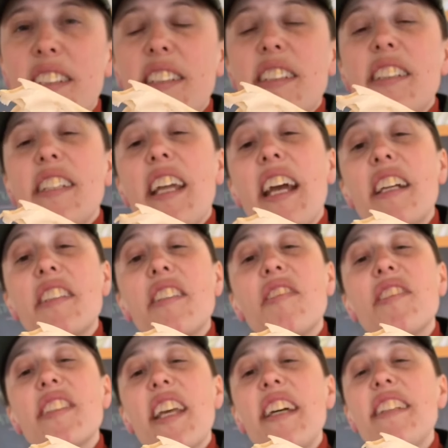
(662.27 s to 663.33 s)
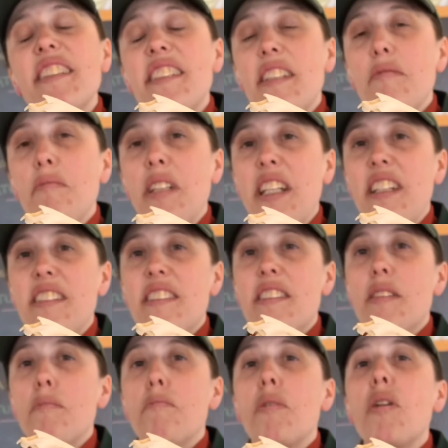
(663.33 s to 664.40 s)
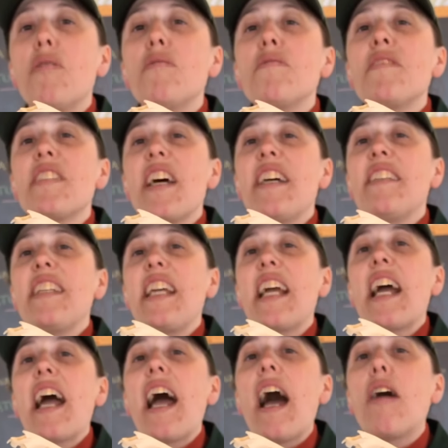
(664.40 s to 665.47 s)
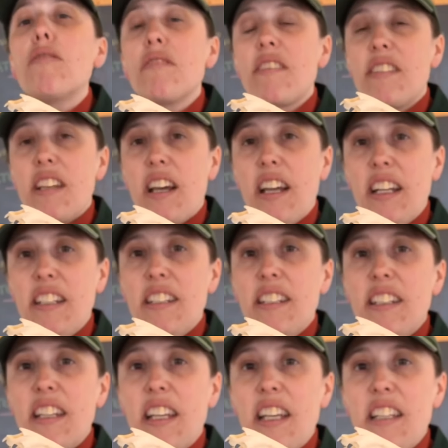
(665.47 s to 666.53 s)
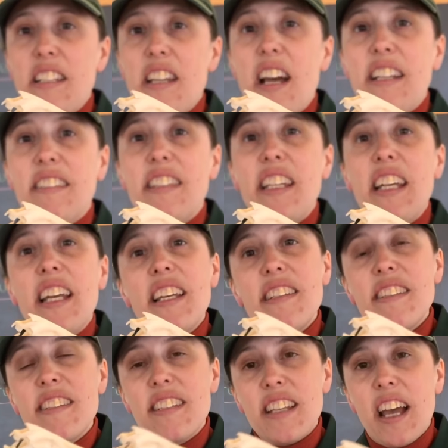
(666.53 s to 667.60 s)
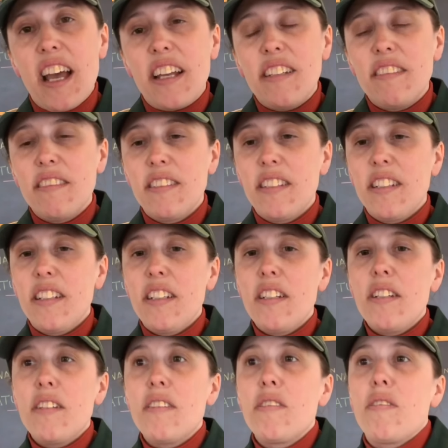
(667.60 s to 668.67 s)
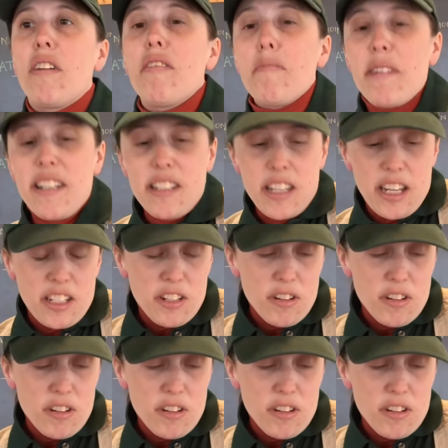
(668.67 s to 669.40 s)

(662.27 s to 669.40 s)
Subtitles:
An exoskeleton means the bones on the outside and not the inside. So everybody take your